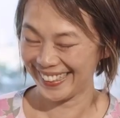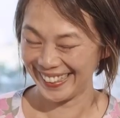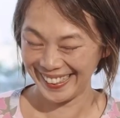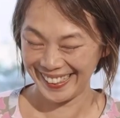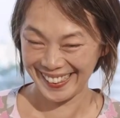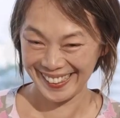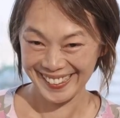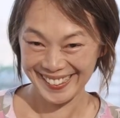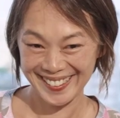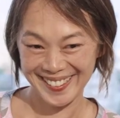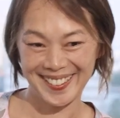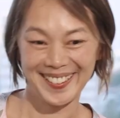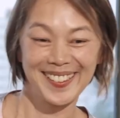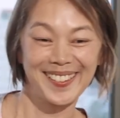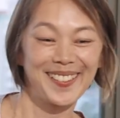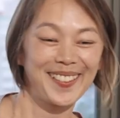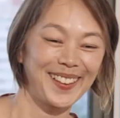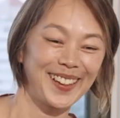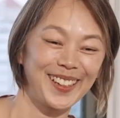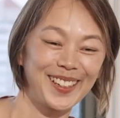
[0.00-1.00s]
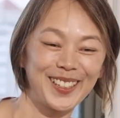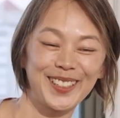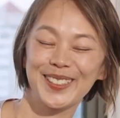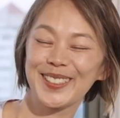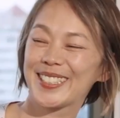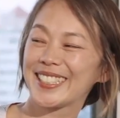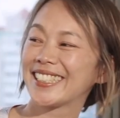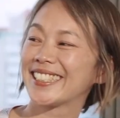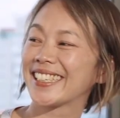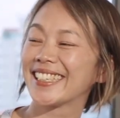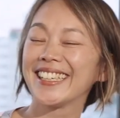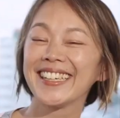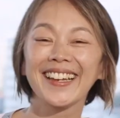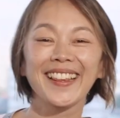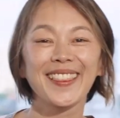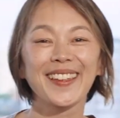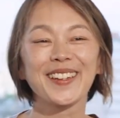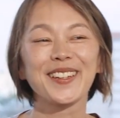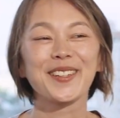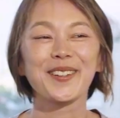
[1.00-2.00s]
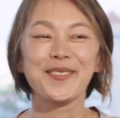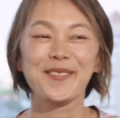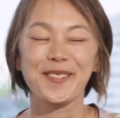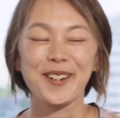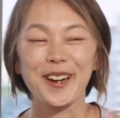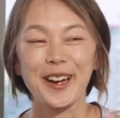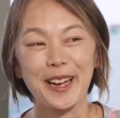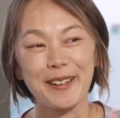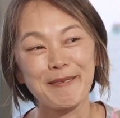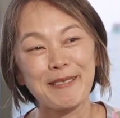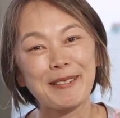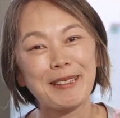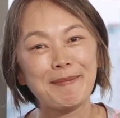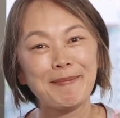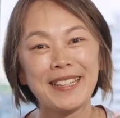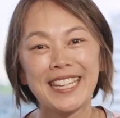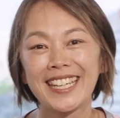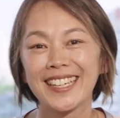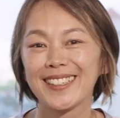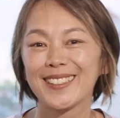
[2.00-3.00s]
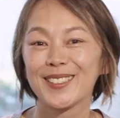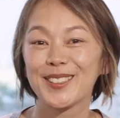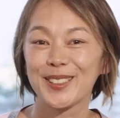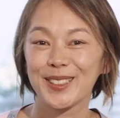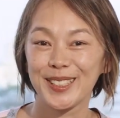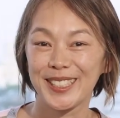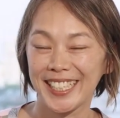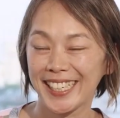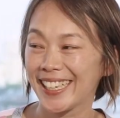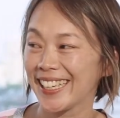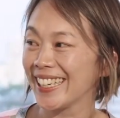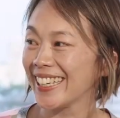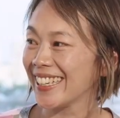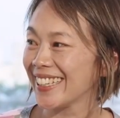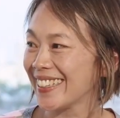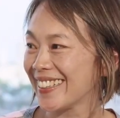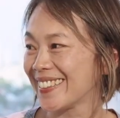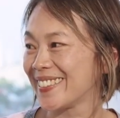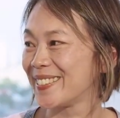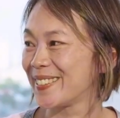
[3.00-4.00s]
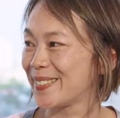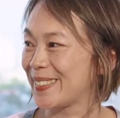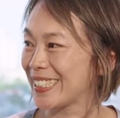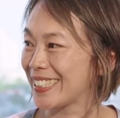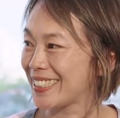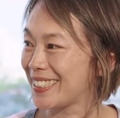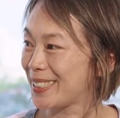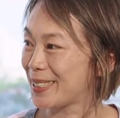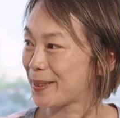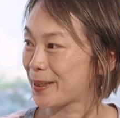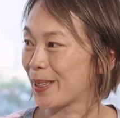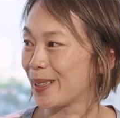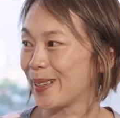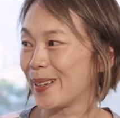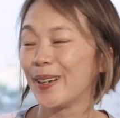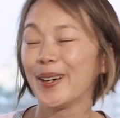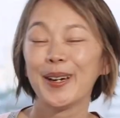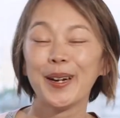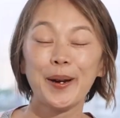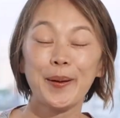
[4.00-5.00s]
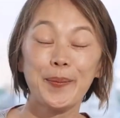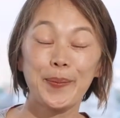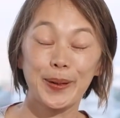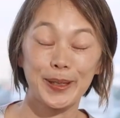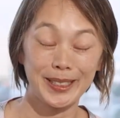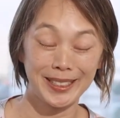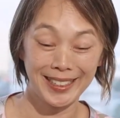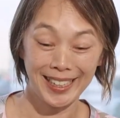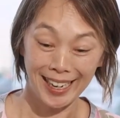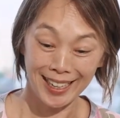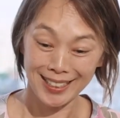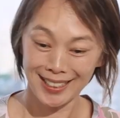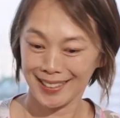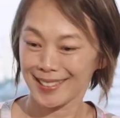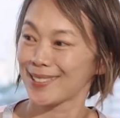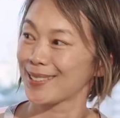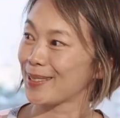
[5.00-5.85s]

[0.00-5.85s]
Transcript: Yeah, thank you, Cedric. Thank you for having me today during this podcast.